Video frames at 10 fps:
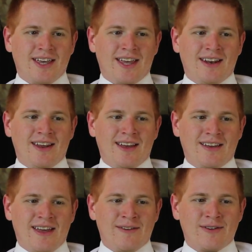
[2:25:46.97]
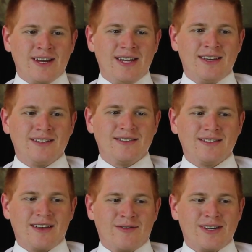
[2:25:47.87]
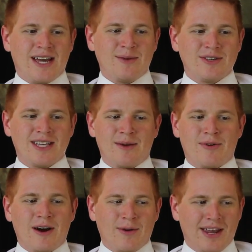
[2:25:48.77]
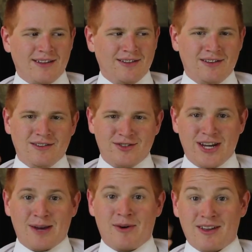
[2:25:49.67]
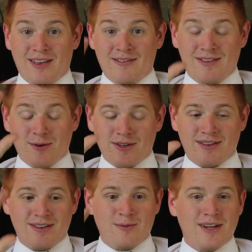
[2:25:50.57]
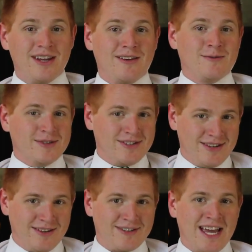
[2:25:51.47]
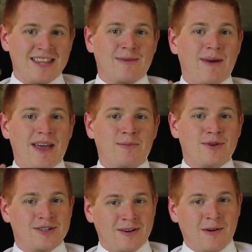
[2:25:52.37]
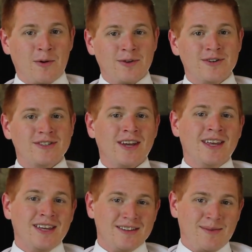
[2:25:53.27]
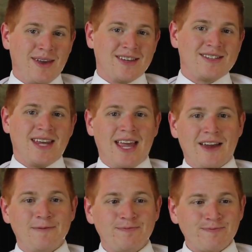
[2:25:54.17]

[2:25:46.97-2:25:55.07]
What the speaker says: And every time we said a prayer, we had a little check mark. The only thing that we needed was enough tithing-paying priesthood holders to make a stake.